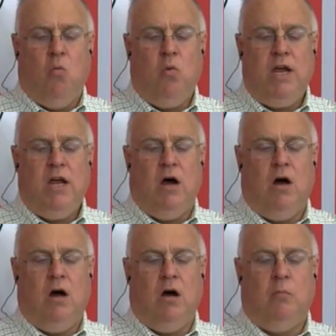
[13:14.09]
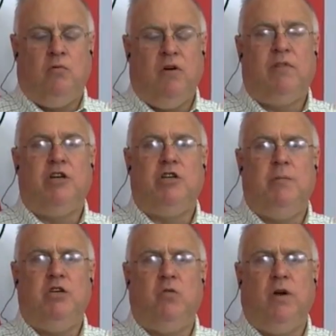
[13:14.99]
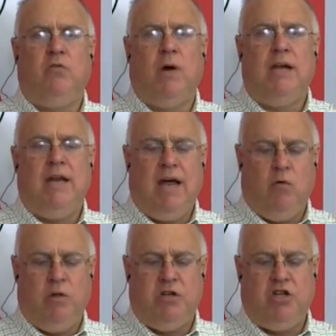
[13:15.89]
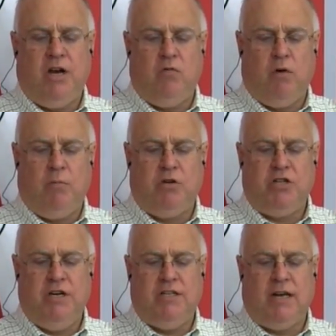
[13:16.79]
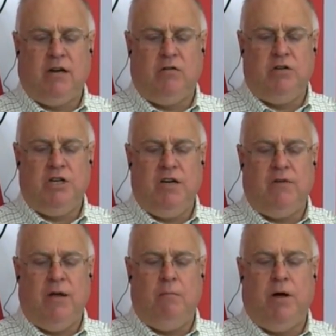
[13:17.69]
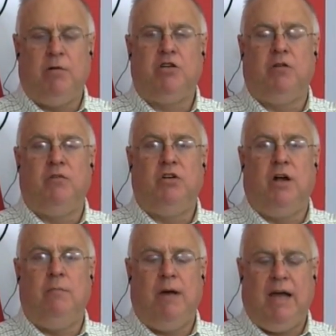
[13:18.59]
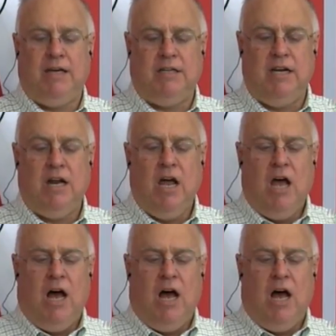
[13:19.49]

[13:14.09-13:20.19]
We are privileged to be joined right now with Jen Ripple. She is editor in chief and publisher of DUN Magazine.